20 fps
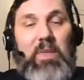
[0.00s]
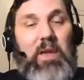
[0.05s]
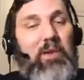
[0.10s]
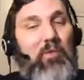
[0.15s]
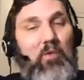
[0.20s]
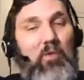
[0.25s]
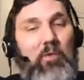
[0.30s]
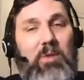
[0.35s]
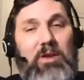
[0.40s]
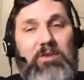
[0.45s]

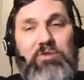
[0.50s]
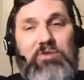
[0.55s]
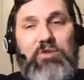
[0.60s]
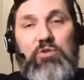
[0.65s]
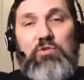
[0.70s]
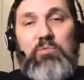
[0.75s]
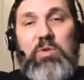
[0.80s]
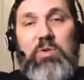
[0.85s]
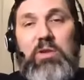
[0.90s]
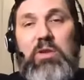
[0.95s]
I don't know about
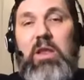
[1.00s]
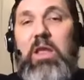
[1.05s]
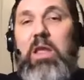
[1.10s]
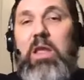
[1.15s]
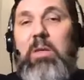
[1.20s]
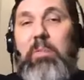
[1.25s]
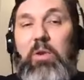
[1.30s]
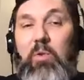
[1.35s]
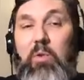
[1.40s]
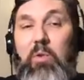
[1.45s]
you, but
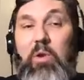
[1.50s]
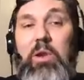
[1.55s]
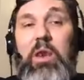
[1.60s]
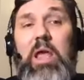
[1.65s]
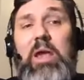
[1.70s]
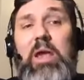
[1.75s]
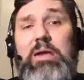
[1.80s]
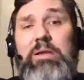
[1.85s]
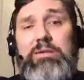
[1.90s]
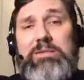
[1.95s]
but
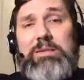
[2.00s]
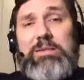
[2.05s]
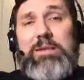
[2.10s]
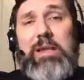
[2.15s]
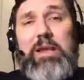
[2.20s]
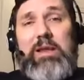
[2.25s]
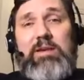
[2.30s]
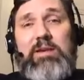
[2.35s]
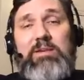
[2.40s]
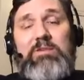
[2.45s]
online is
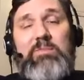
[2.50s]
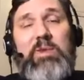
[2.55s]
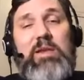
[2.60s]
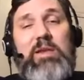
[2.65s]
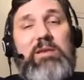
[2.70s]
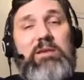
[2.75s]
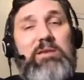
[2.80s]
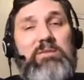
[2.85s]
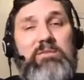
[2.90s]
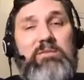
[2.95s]
nice,
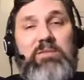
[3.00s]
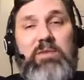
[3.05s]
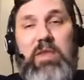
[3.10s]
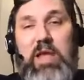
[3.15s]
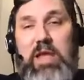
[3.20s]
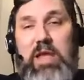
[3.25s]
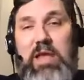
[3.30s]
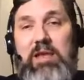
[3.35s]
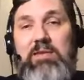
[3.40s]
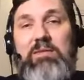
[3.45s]
but it does
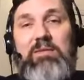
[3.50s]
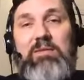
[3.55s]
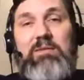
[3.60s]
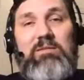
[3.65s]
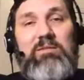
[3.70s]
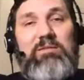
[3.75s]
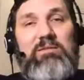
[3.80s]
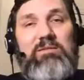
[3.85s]
not